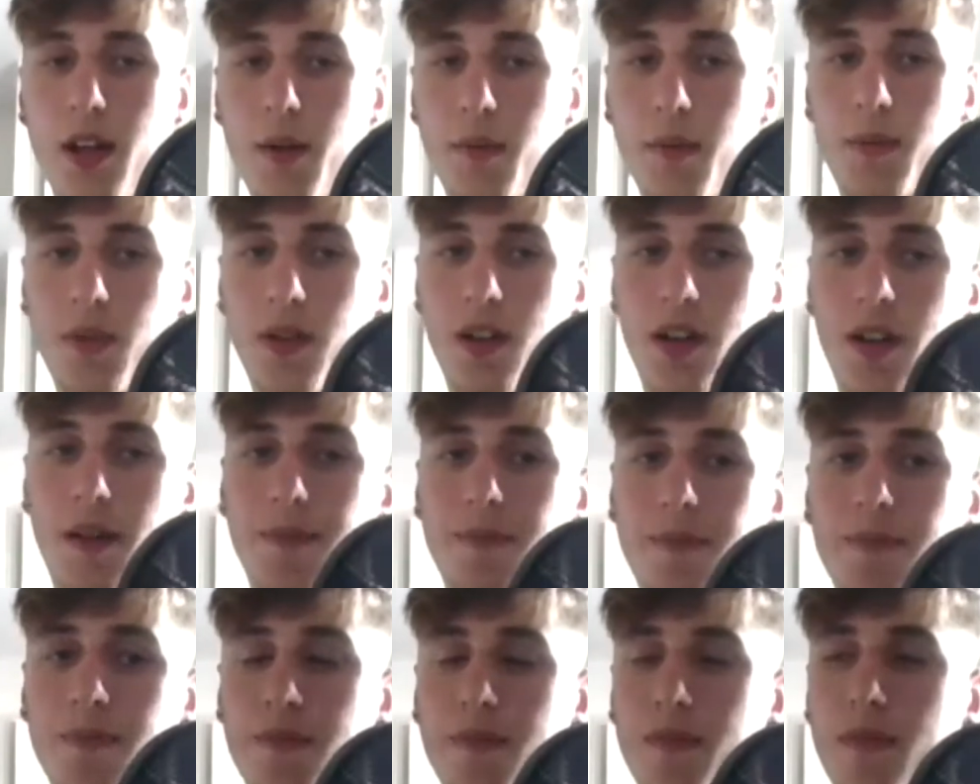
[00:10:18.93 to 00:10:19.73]
But
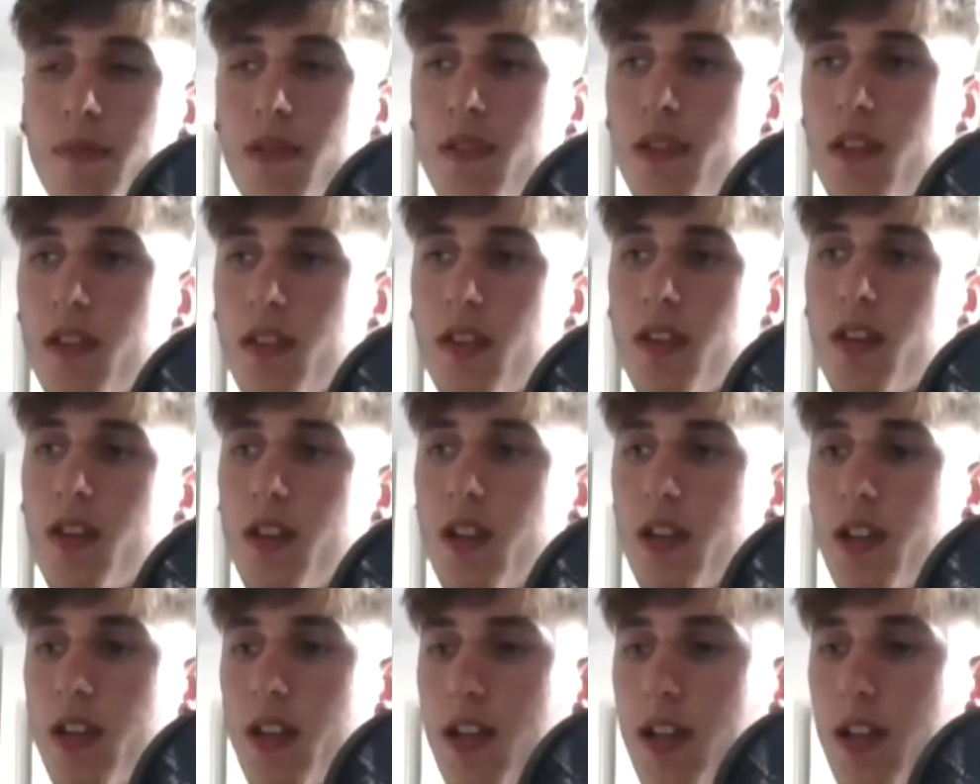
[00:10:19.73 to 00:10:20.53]

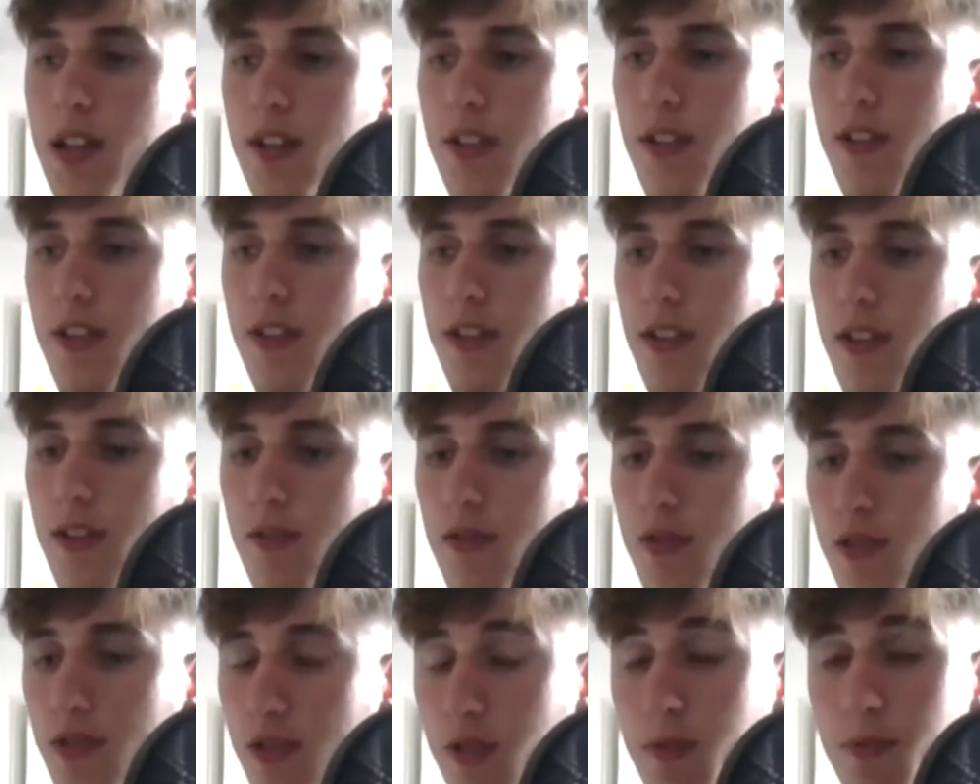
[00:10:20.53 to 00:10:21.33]
it's
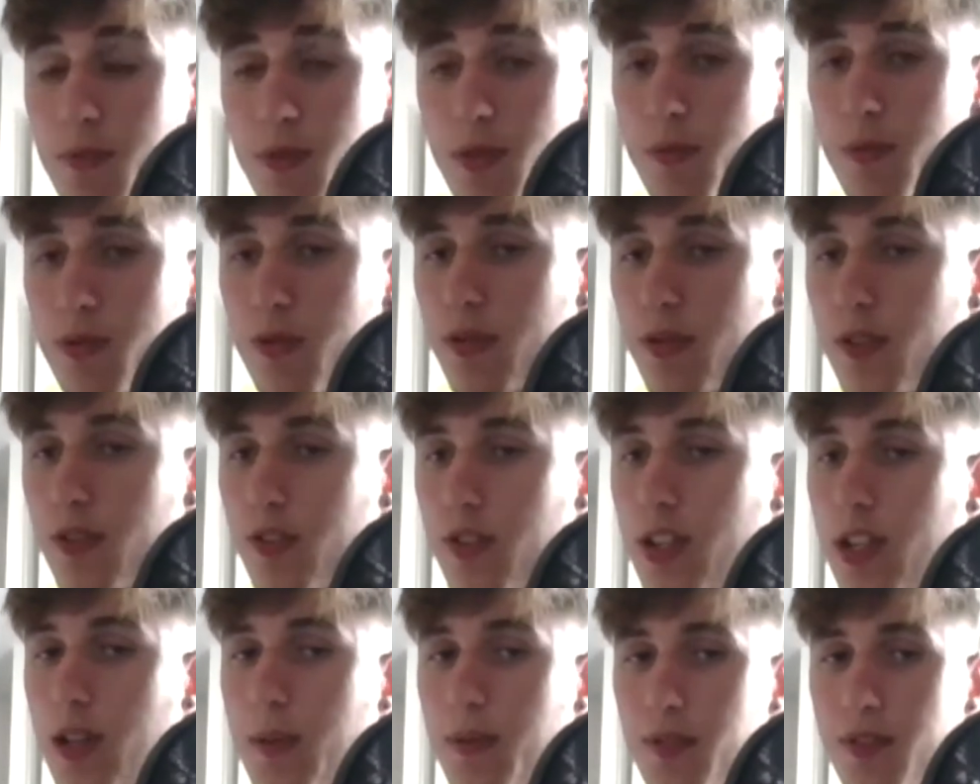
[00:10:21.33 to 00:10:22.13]
super important to
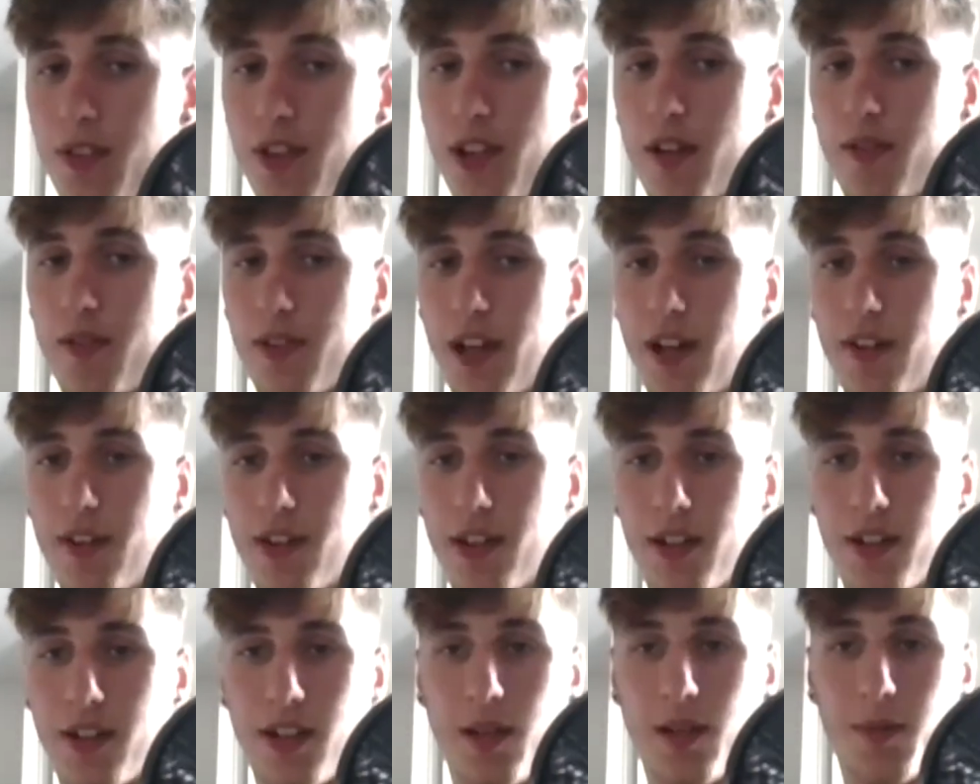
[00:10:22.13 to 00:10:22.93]
keep yourself out there
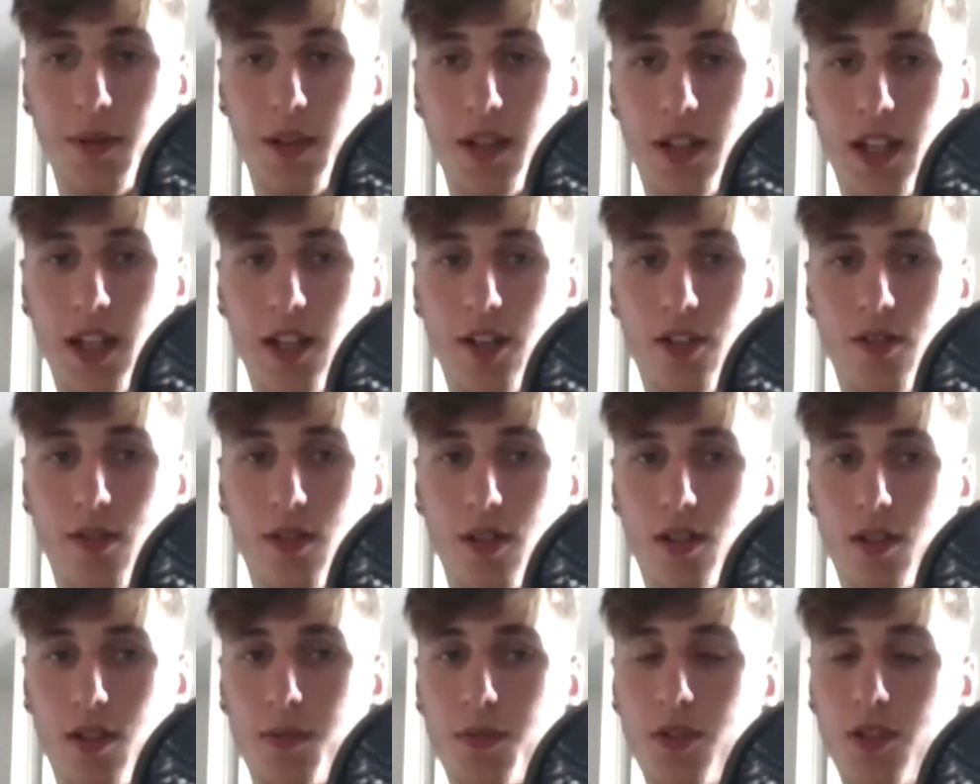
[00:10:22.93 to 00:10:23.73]
and keep engaged with
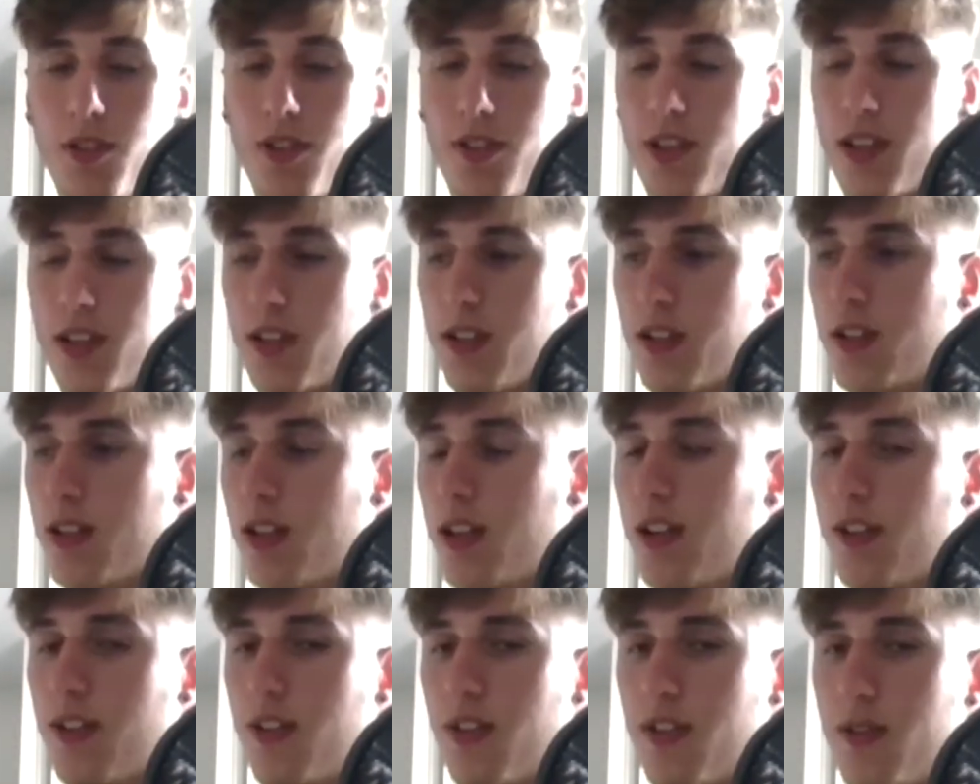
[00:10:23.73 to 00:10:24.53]
the community.
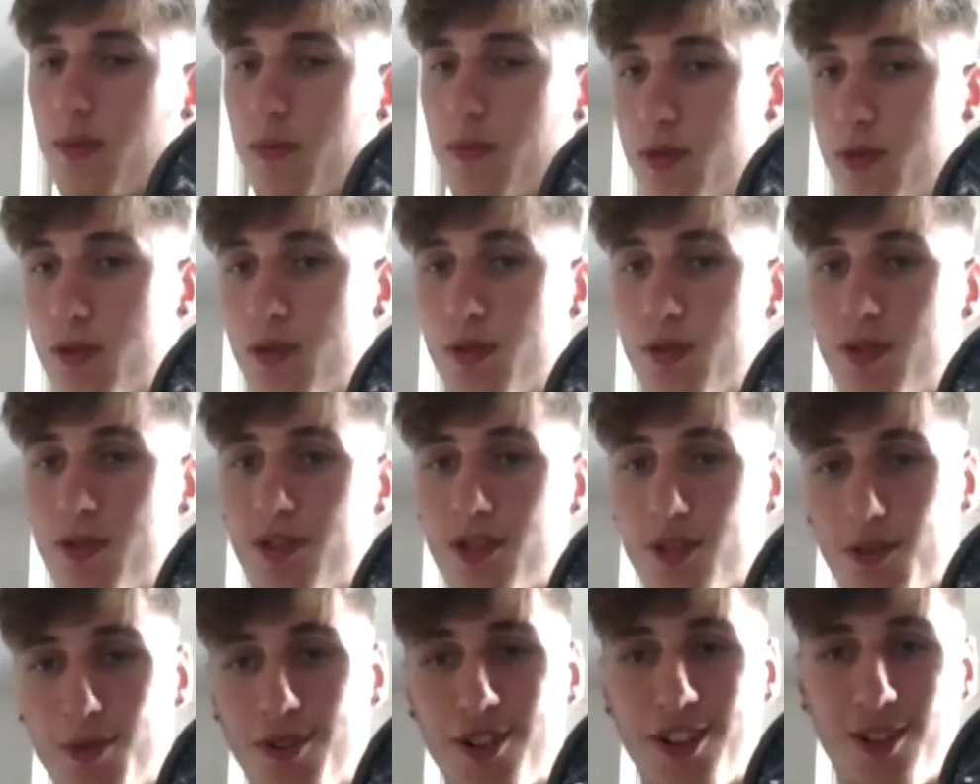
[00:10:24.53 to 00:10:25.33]
It's a small
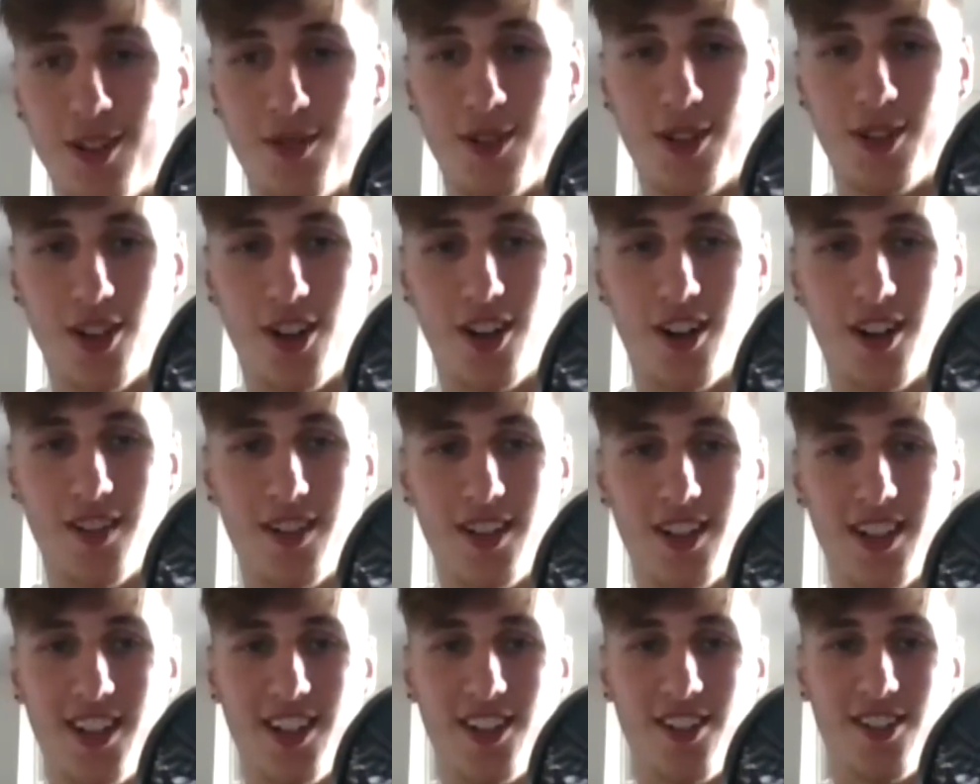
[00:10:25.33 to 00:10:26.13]
community we got.
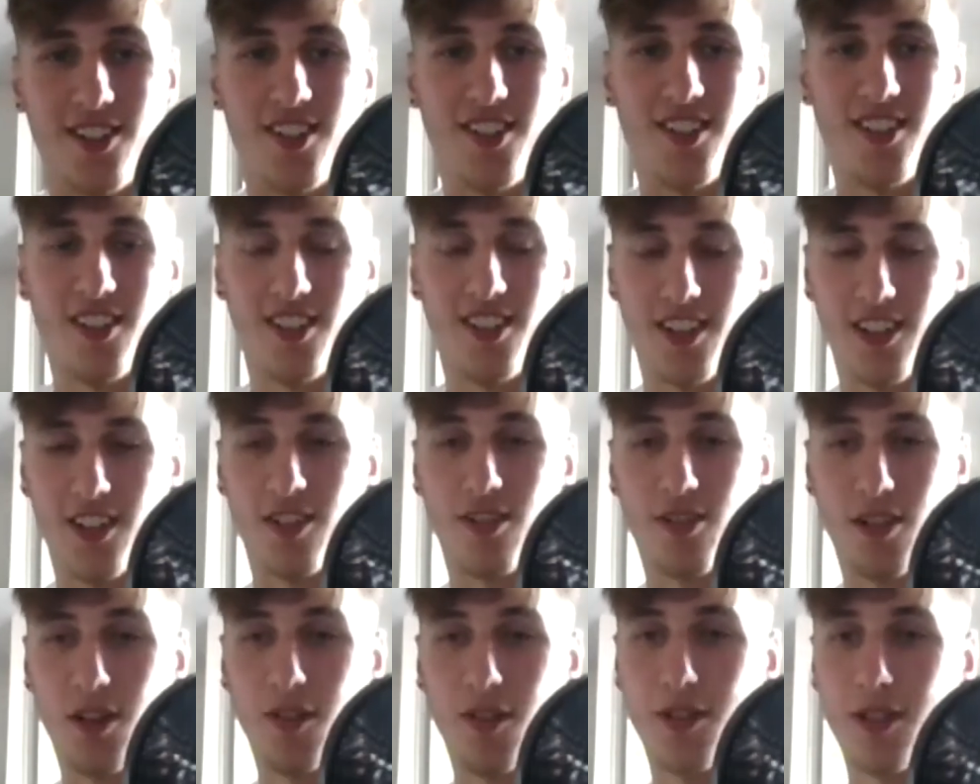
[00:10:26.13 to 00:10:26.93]
It's a
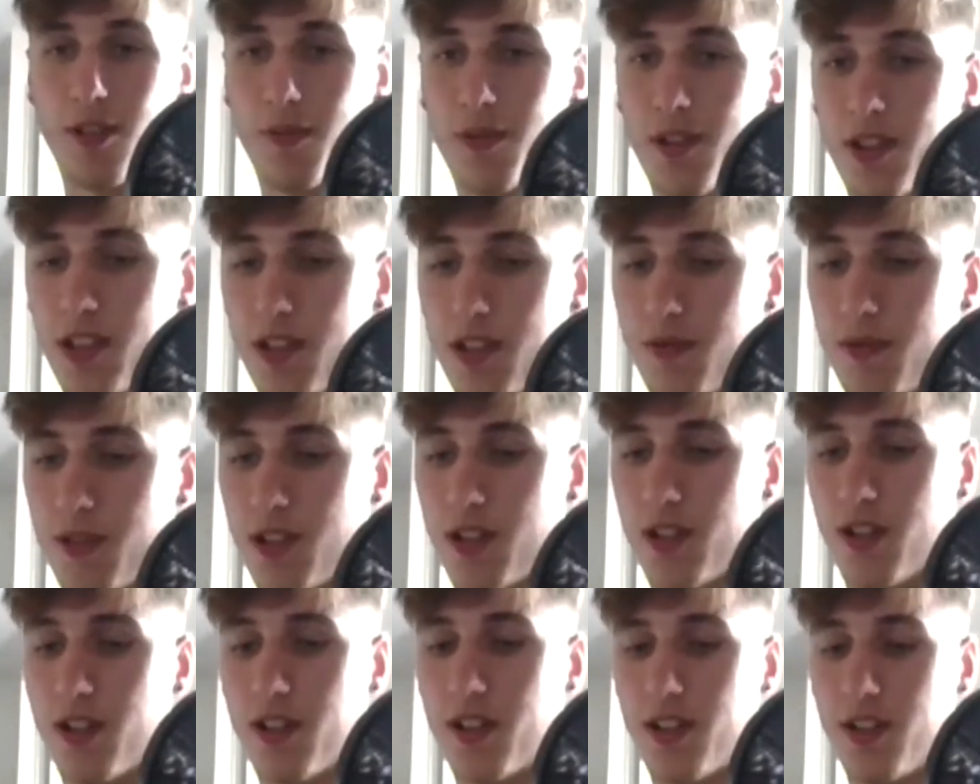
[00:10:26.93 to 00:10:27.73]
growing community we
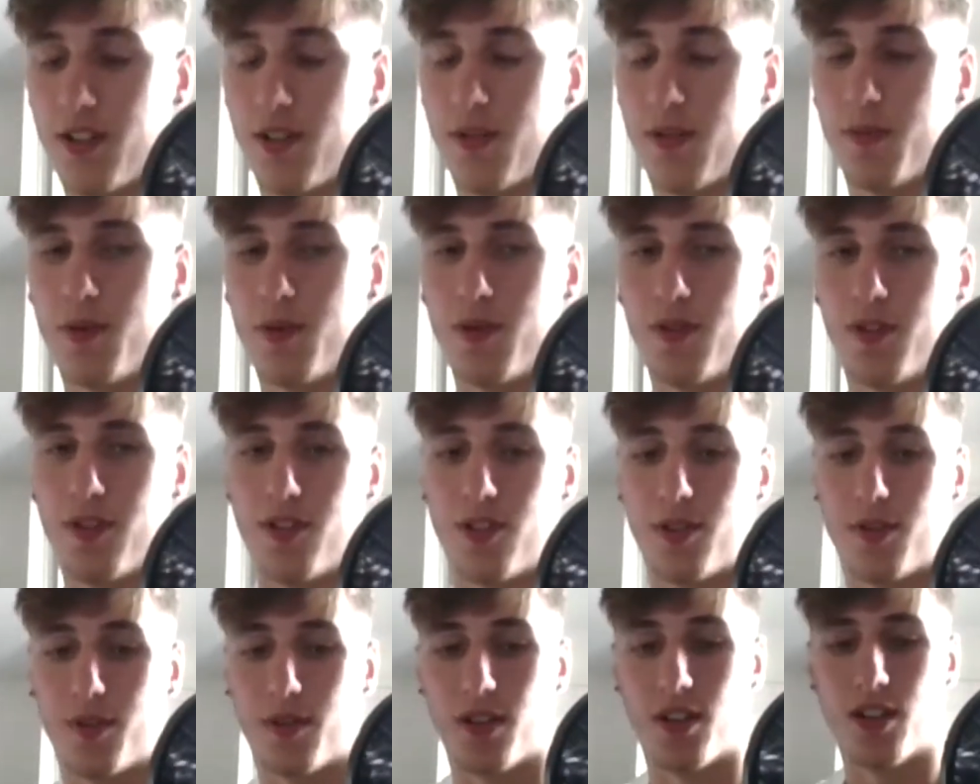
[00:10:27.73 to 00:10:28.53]
got, and it's important
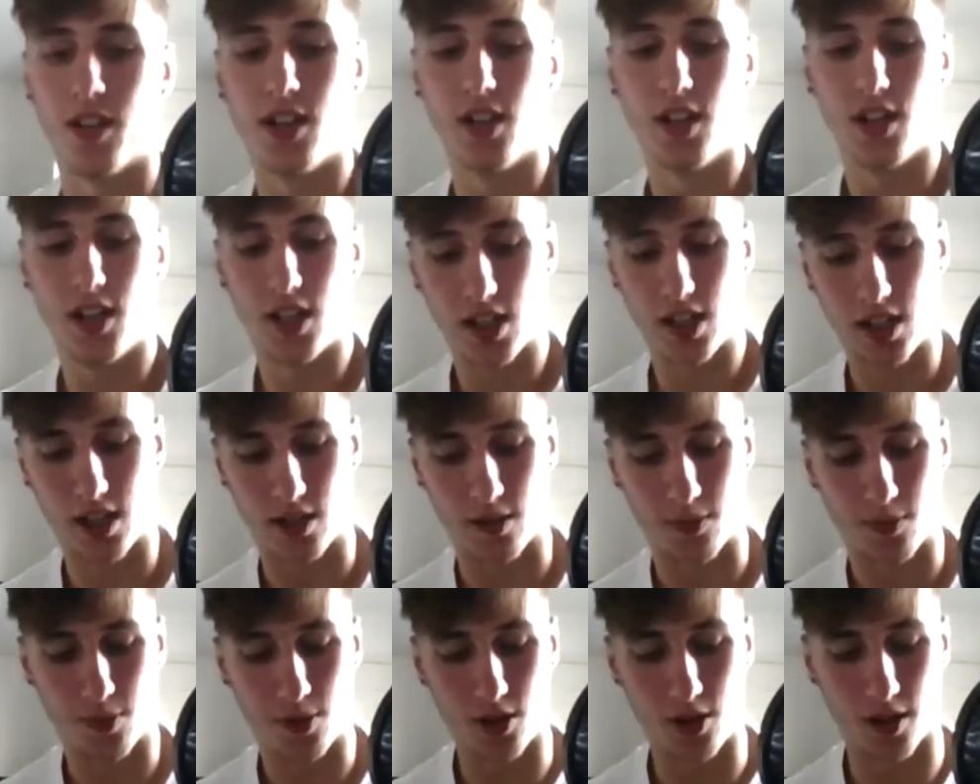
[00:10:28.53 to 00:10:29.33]
to kind
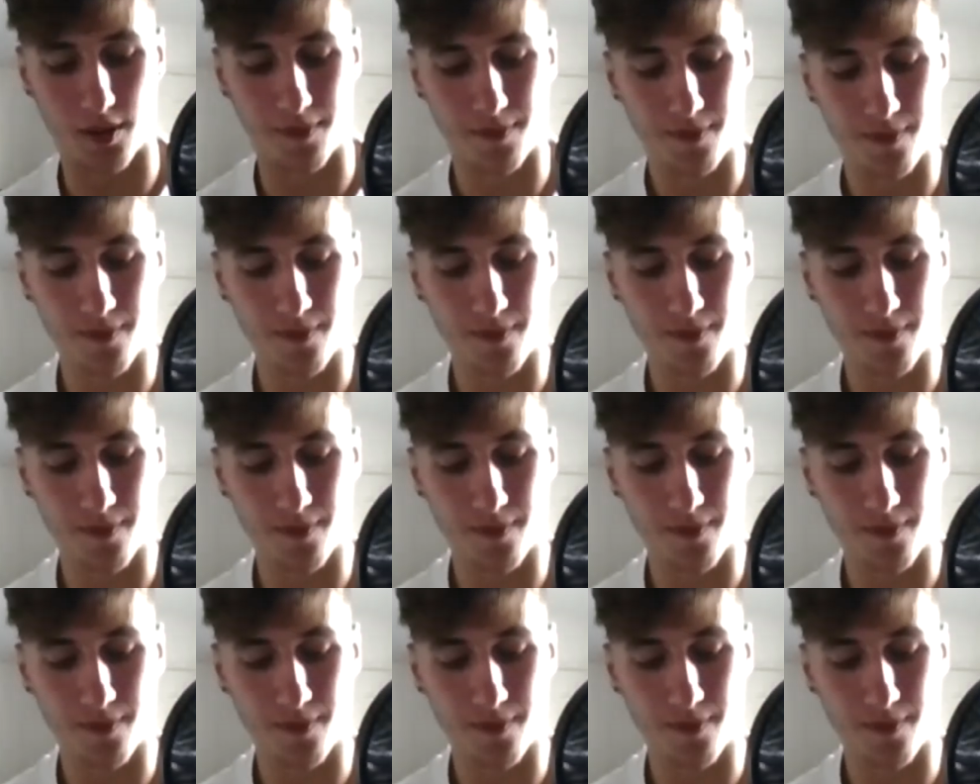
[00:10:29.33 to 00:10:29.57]
of put